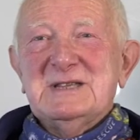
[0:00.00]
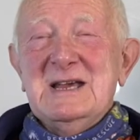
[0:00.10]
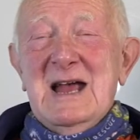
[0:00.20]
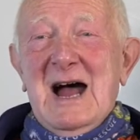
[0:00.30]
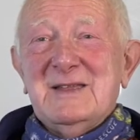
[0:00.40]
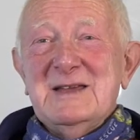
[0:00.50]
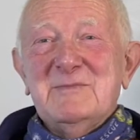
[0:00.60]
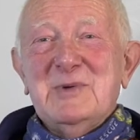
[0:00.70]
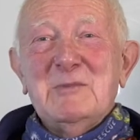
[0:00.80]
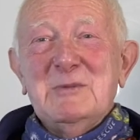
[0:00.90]
I
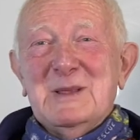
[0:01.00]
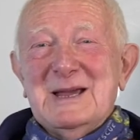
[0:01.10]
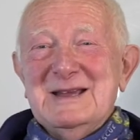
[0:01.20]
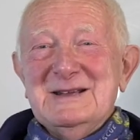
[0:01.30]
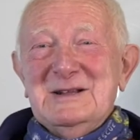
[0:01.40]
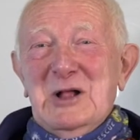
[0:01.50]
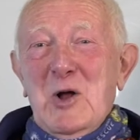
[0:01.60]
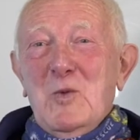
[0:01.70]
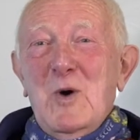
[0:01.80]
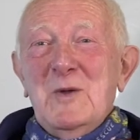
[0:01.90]
think probably
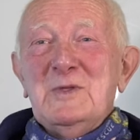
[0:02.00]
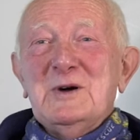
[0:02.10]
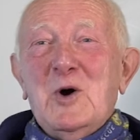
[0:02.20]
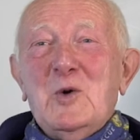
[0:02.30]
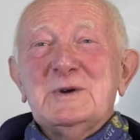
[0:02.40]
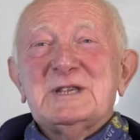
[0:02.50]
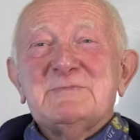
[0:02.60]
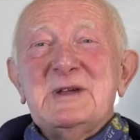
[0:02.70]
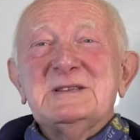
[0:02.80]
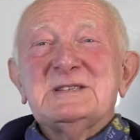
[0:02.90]
one that always
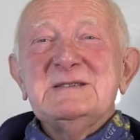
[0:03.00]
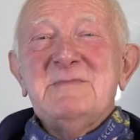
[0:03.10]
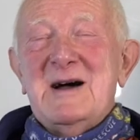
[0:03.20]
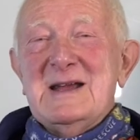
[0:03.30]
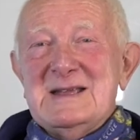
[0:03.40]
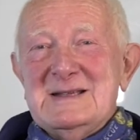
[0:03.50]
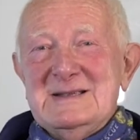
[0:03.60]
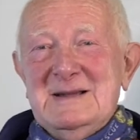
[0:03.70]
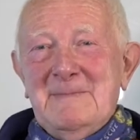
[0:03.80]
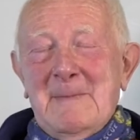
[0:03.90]
springs to mind,